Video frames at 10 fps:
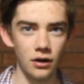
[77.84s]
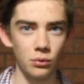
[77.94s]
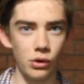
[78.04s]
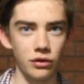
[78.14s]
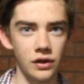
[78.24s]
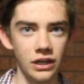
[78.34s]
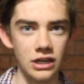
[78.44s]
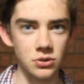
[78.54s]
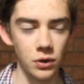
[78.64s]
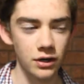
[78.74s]
with Clint
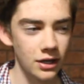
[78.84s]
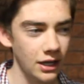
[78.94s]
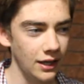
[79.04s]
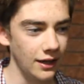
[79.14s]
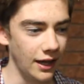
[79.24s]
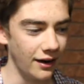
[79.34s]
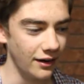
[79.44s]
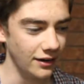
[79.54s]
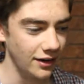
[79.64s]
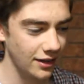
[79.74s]
Eastwood,
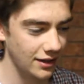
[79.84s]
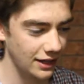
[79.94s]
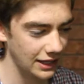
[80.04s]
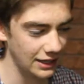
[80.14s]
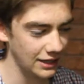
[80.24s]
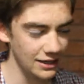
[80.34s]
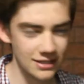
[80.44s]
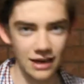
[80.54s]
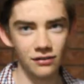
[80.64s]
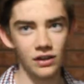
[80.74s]
and he
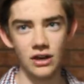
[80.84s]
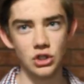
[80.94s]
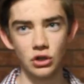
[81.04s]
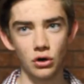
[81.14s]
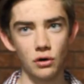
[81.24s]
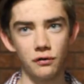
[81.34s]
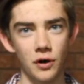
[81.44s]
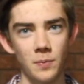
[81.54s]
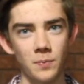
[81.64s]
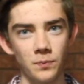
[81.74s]
saved the Asian girl
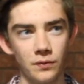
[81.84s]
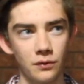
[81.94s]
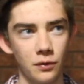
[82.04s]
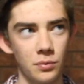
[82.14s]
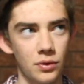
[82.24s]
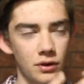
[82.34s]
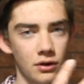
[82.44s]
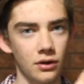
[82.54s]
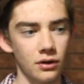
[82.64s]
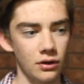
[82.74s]
from
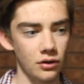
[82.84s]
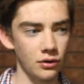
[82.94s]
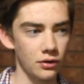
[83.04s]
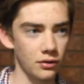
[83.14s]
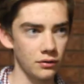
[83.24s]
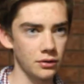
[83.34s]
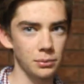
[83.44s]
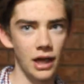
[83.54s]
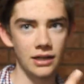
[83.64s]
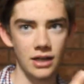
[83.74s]
the
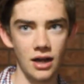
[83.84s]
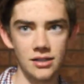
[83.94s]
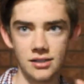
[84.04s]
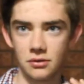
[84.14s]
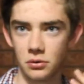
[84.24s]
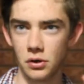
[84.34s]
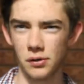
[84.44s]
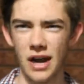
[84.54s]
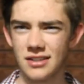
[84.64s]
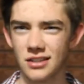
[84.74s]
black guys that were
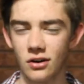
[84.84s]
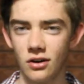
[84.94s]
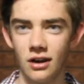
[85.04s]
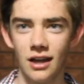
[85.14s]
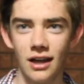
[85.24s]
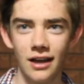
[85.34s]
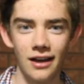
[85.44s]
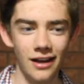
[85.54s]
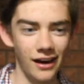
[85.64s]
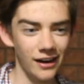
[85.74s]
harassing her,
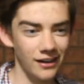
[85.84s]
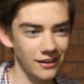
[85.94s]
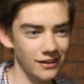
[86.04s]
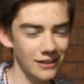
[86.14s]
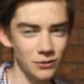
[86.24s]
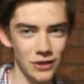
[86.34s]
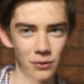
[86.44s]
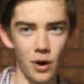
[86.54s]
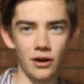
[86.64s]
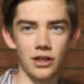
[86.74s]
and he was
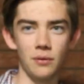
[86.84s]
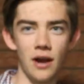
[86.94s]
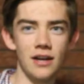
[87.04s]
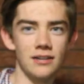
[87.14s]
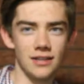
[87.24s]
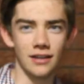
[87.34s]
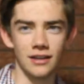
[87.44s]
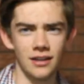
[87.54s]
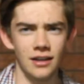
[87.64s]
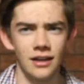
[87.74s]
like walking away, and he's like,
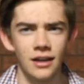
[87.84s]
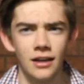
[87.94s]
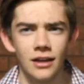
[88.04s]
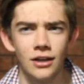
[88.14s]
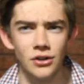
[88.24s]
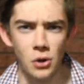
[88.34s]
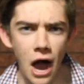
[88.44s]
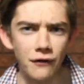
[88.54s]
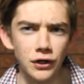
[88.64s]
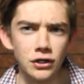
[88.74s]
"You
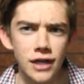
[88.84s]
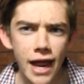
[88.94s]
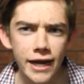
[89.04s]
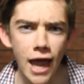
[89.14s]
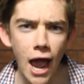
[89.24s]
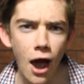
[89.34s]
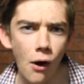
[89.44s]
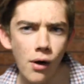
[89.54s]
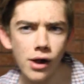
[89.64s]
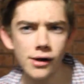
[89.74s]
have a good day
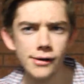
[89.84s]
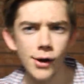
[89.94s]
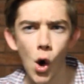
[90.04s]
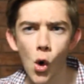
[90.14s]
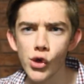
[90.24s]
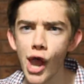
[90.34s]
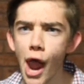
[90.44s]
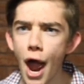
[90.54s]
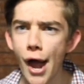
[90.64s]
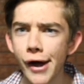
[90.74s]
now." Oh
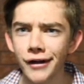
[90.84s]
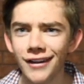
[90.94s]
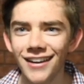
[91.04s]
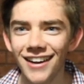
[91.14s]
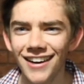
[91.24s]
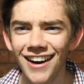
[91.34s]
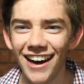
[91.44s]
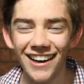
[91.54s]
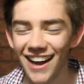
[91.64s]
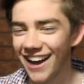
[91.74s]
yeah.
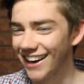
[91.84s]
And